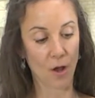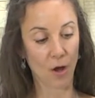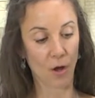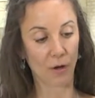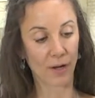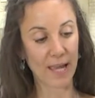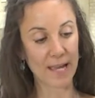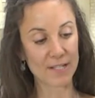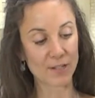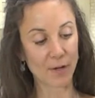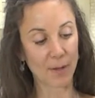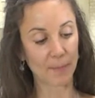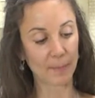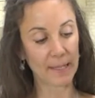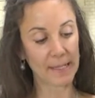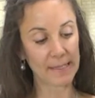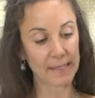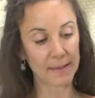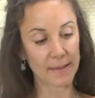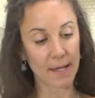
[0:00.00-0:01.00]
Okay, so I
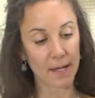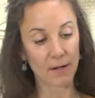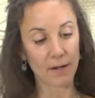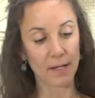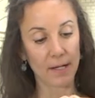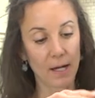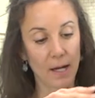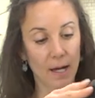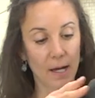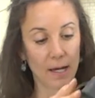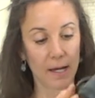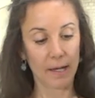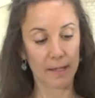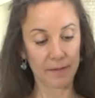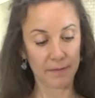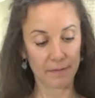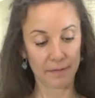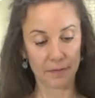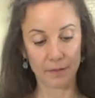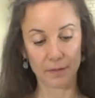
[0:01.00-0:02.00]
blended that on
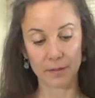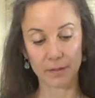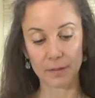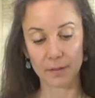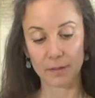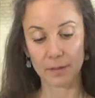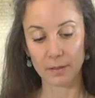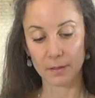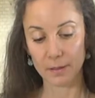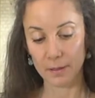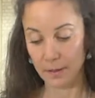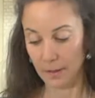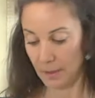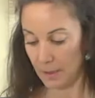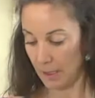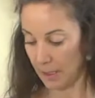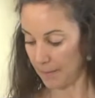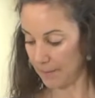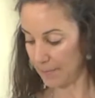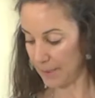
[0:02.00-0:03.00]
high for
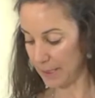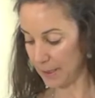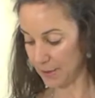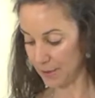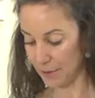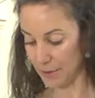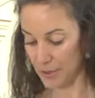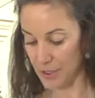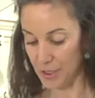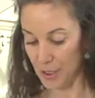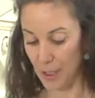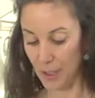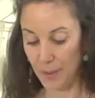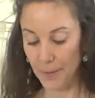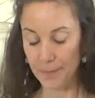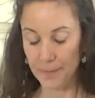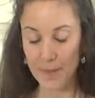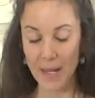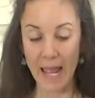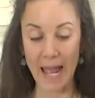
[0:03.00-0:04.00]
a minute or
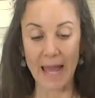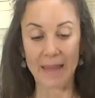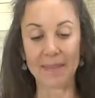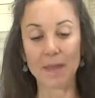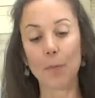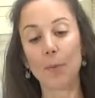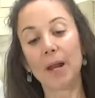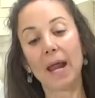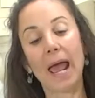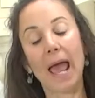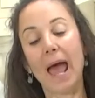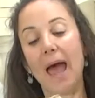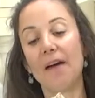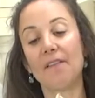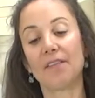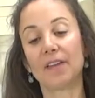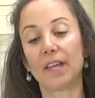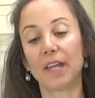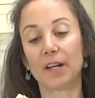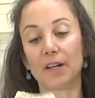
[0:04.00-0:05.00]
so. And then what I
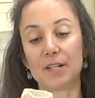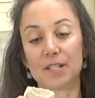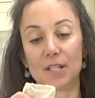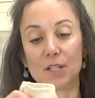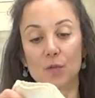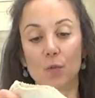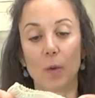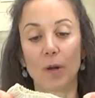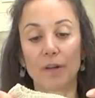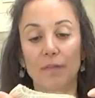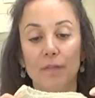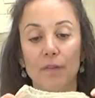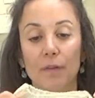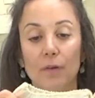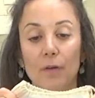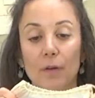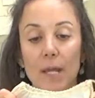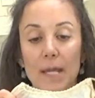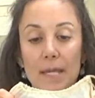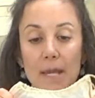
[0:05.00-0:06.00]
have here is this
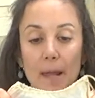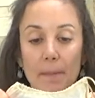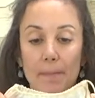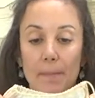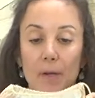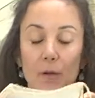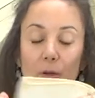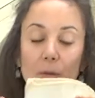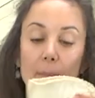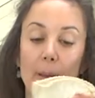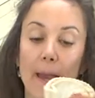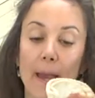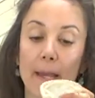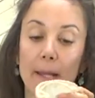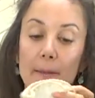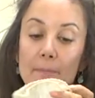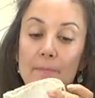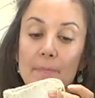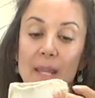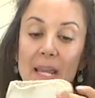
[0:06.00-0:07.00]
wonderful nut milk bag.
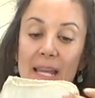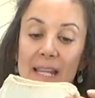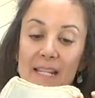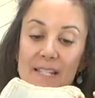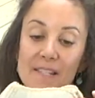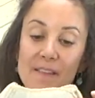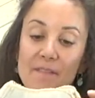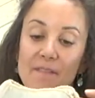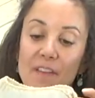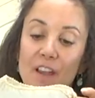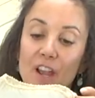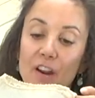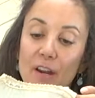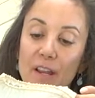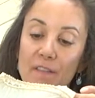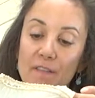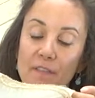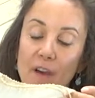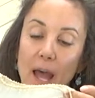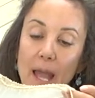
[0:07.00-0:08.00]
It's a
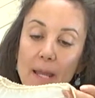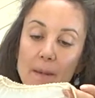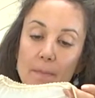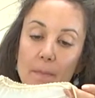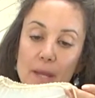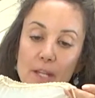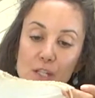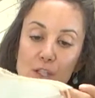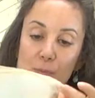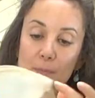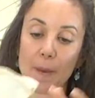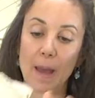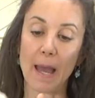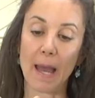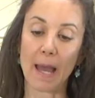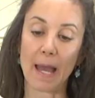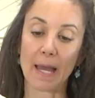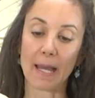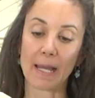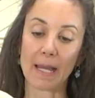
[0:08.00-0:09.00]
very fine mesh
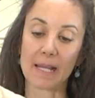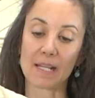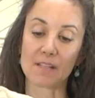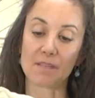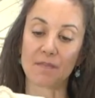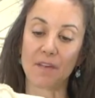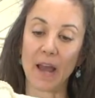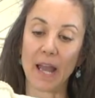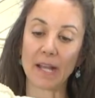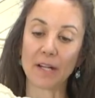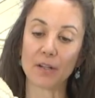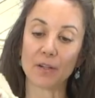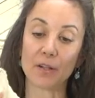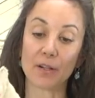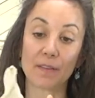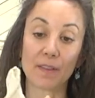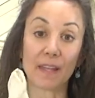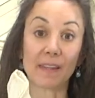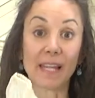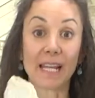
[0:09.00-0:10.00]
bag. It's
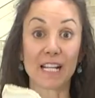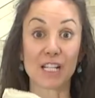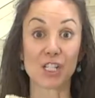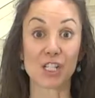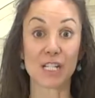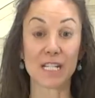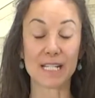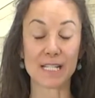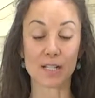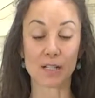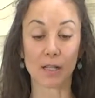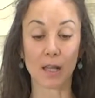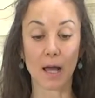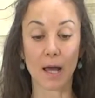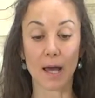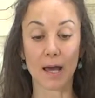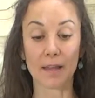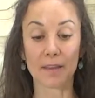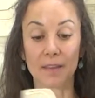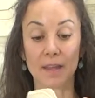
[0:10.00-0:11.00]
finer than like a
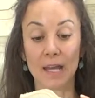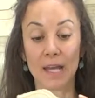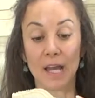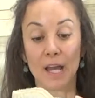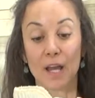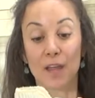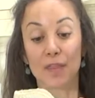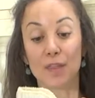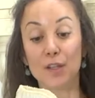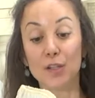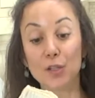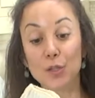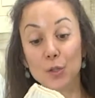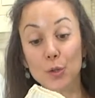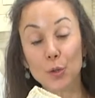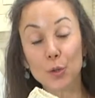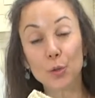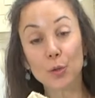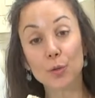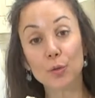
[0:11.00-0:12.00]
cheesecloth. The
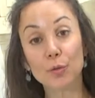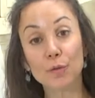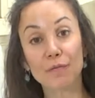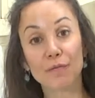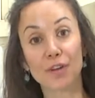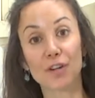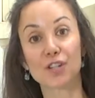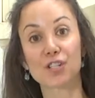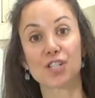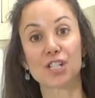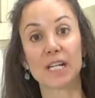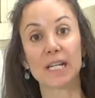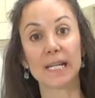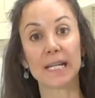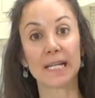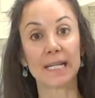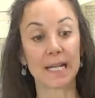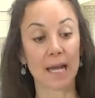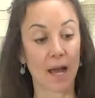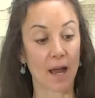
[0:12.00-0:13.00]
new
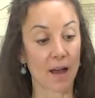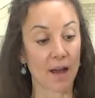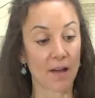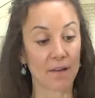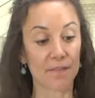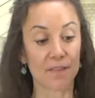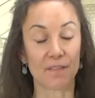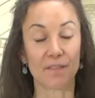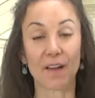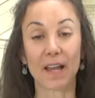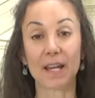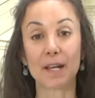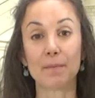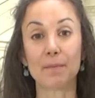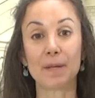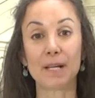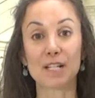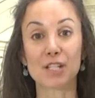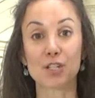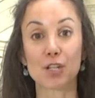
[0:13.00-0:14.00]
version of the
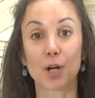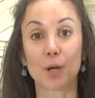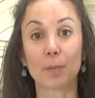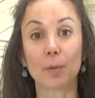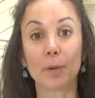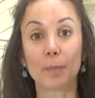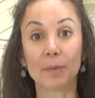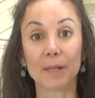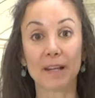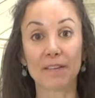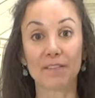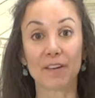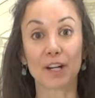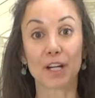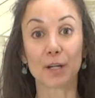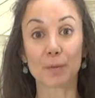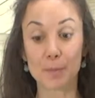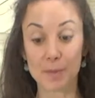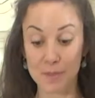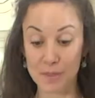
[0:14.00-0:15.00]
Vitamix Turbo Blend
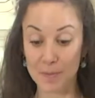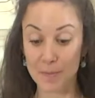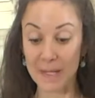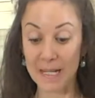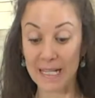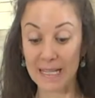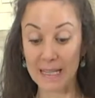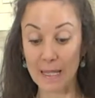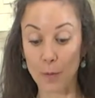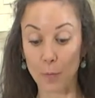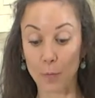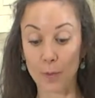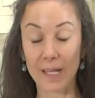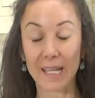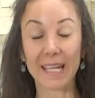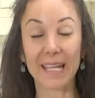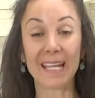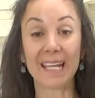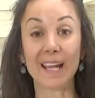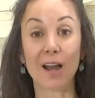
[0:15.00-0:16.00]
Variable Speed that
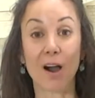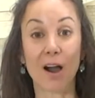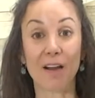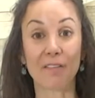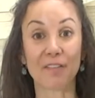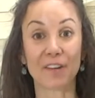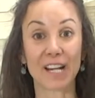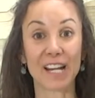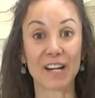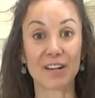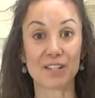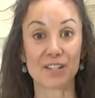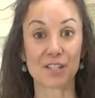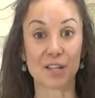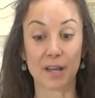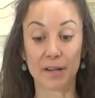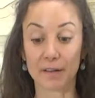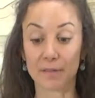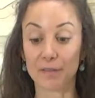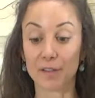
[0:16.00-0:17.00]
we offer here at
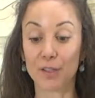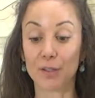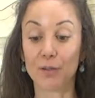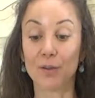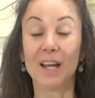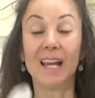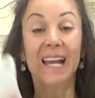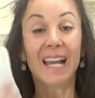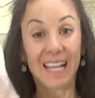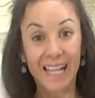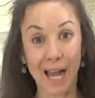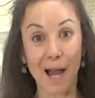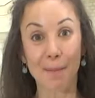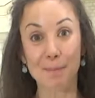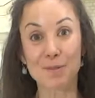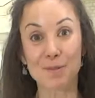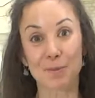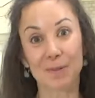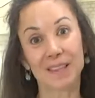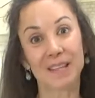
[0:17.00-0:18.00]
Sanaview
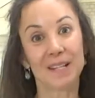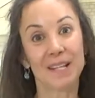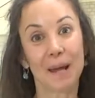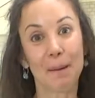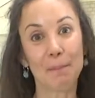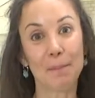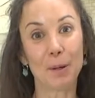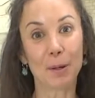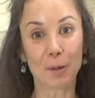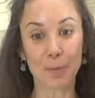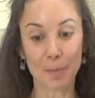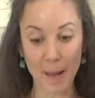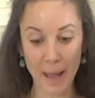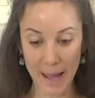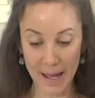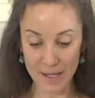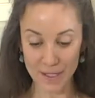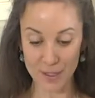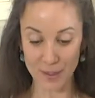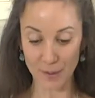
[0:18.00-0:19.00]
comes with the nut milk
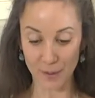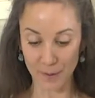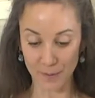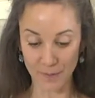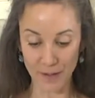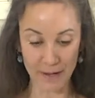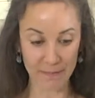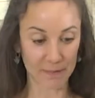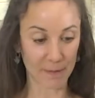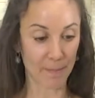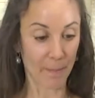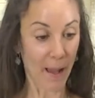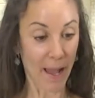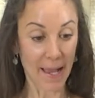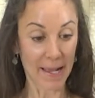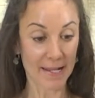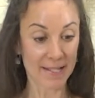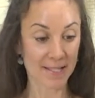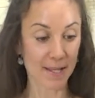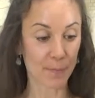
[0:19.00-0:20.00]
bag, so you don't even have to
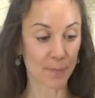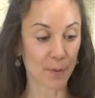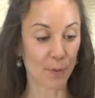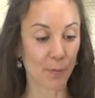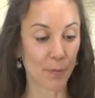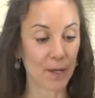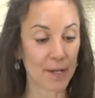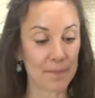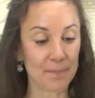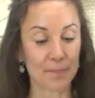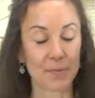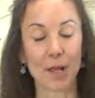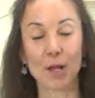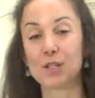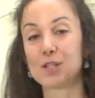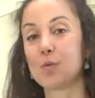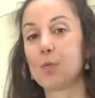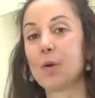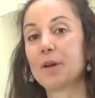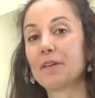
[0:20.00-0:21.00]
buy a separate one.
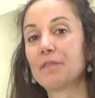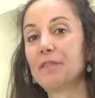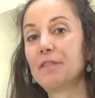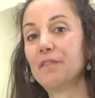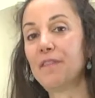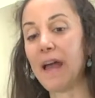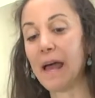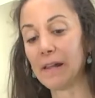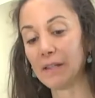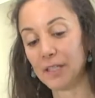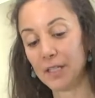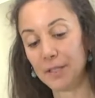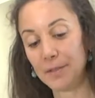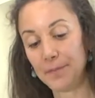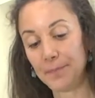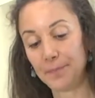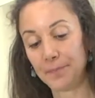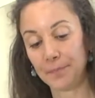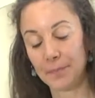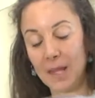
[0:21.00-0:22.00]
It's a wonderful value.